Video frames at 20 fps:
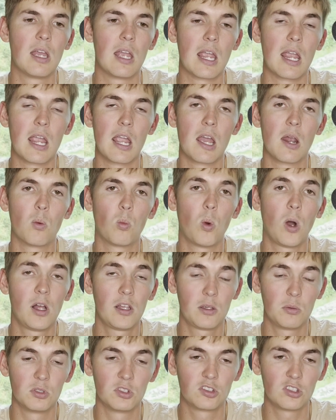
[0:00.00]
And while
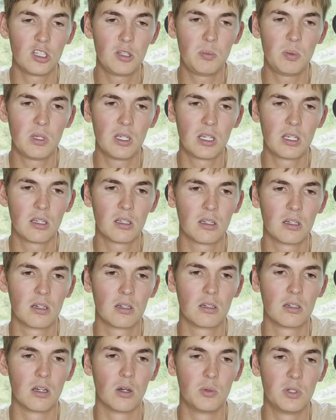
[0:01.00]
he was sleeping,
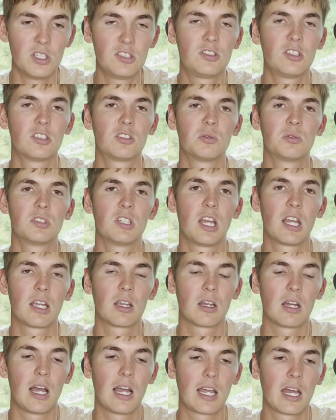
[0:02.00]
Odysseus was
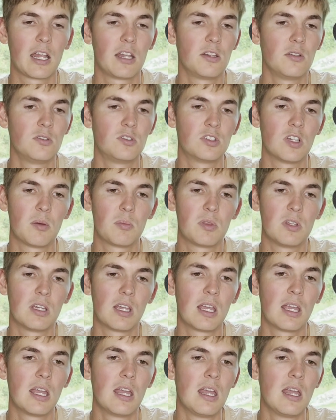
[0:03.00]
like, I gotta do
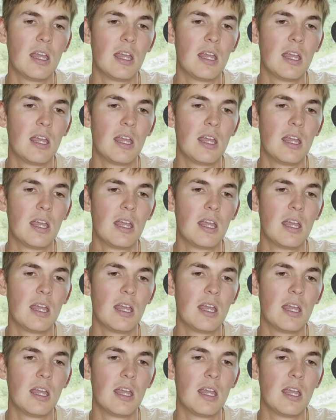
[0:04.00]
something.